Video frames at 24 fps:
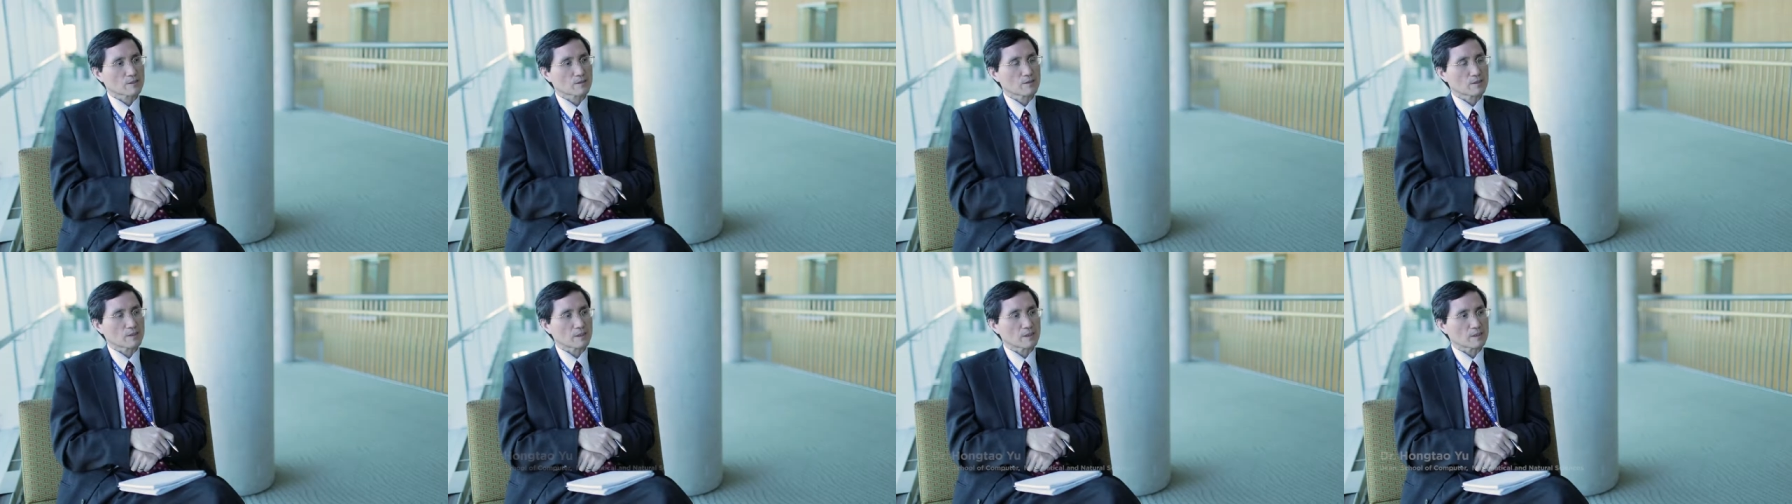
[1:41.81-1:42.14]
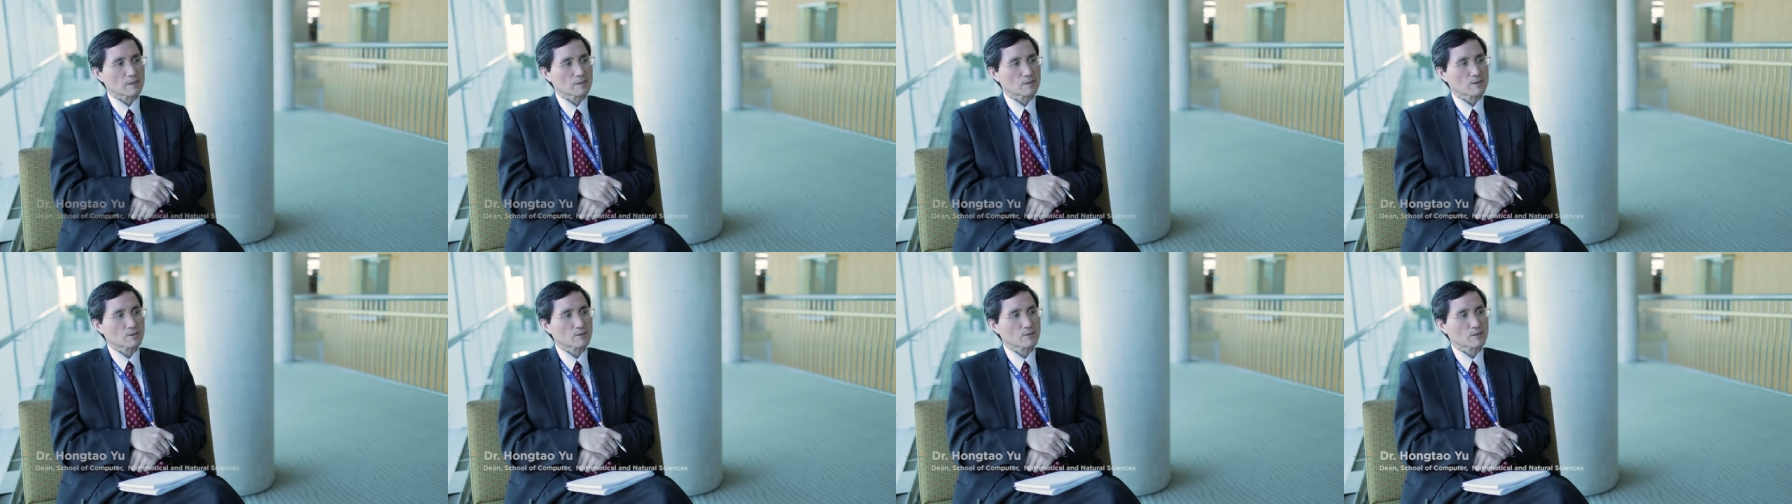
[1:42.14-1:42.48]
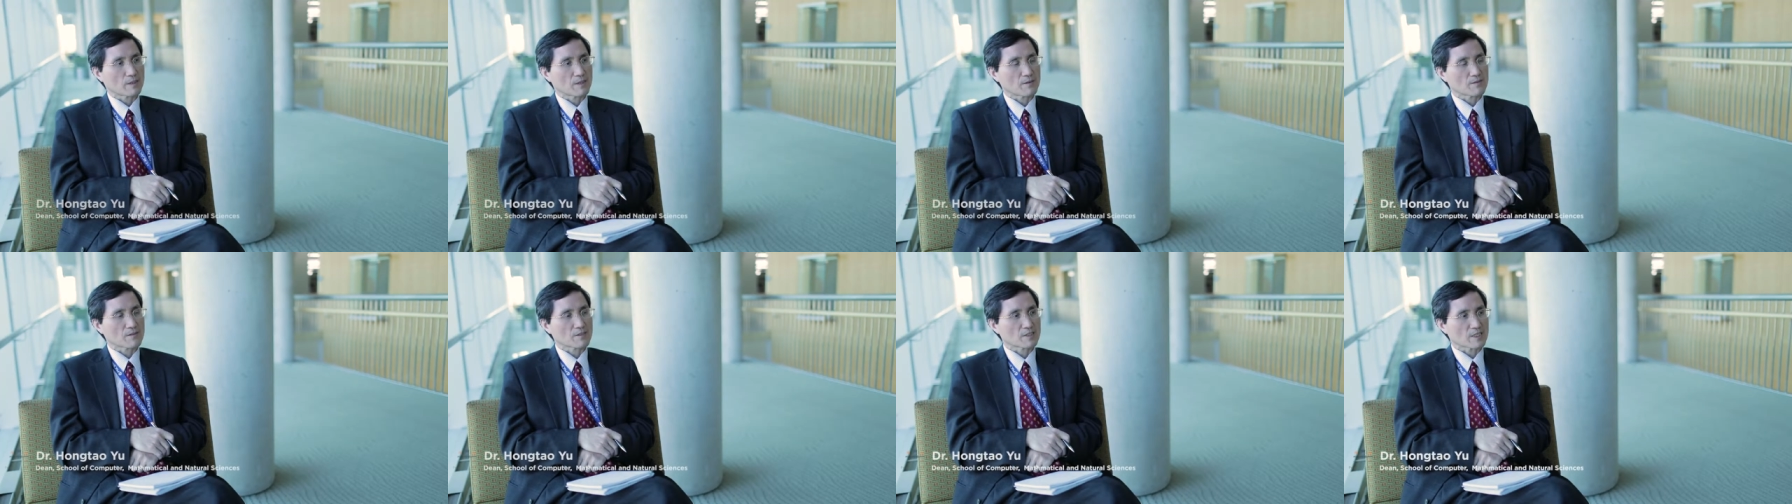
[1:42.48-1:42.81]
student
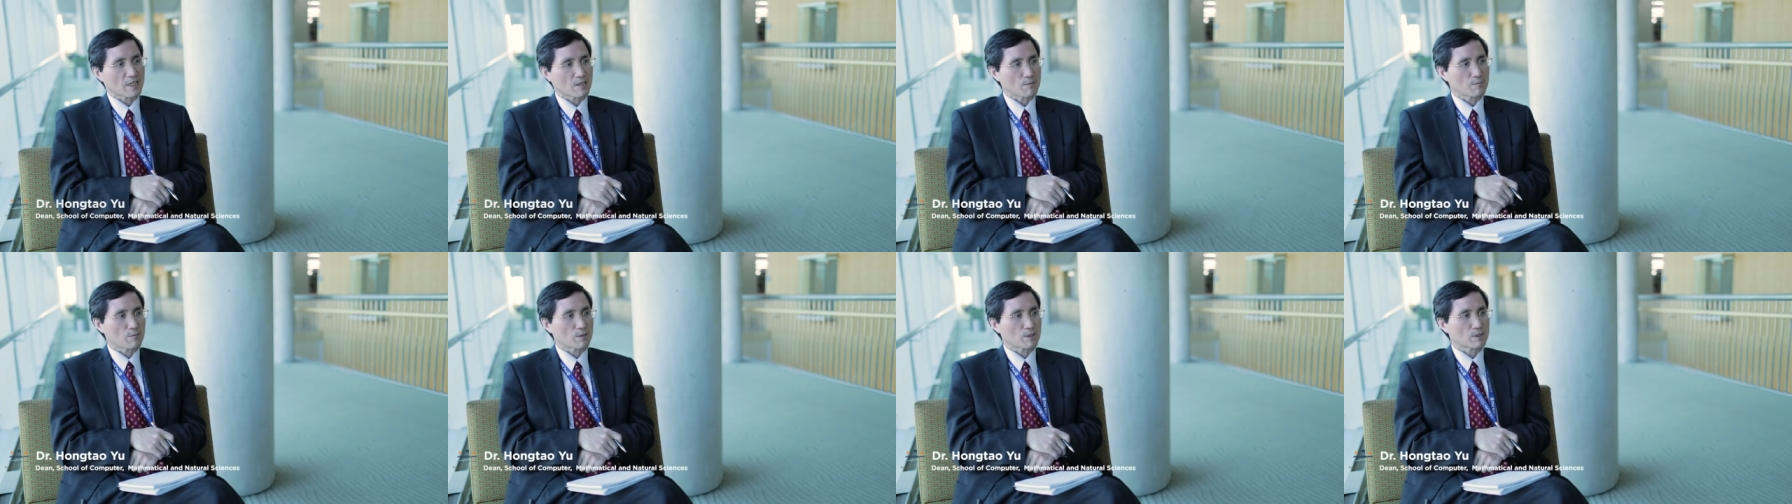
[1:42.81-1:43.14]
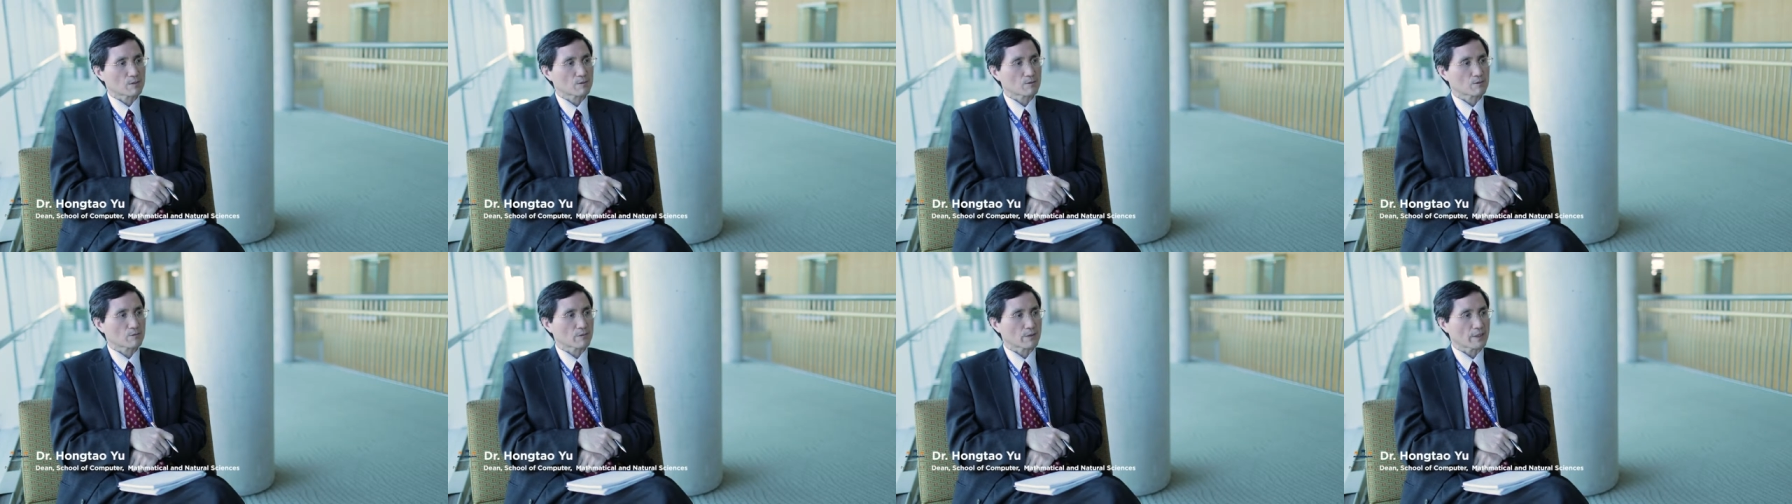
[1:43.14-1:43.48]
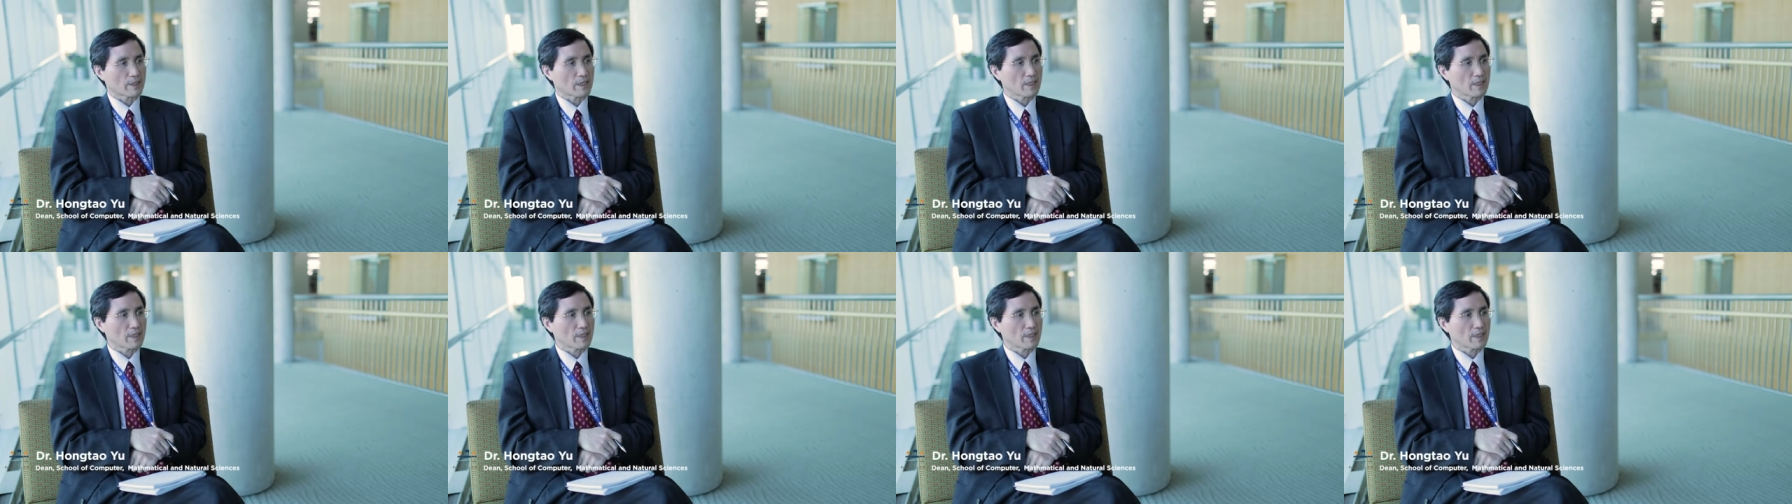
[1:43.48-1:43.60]
to have somebody to